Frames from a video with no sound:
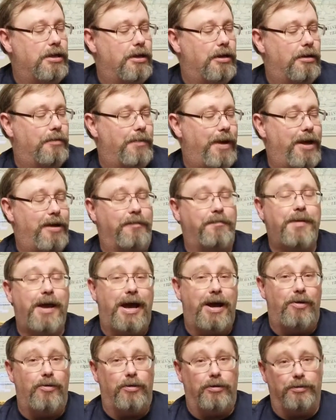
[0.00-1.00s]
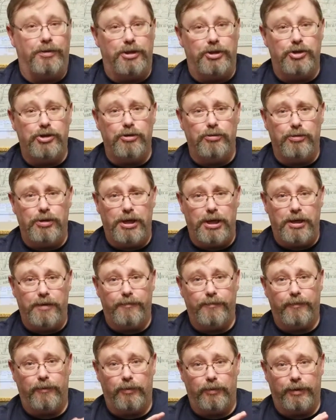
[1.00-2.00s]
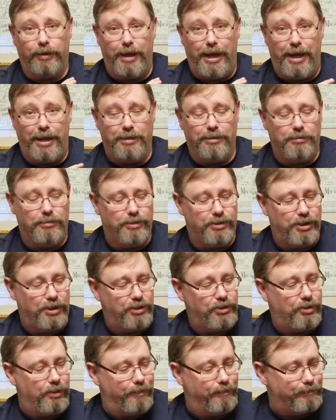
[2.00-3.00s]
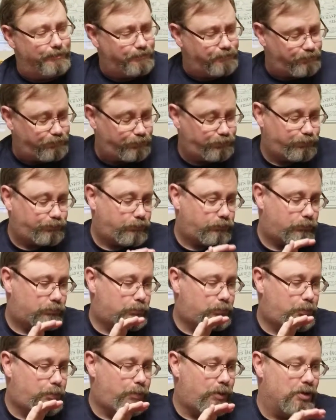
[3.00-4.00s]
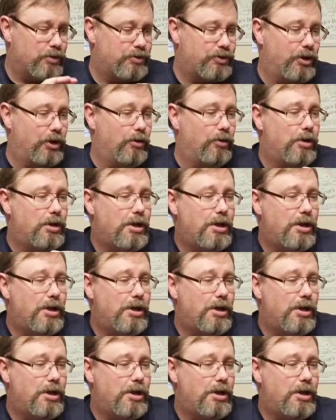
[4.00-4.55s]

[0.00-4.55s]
amount of power that you need for that system. So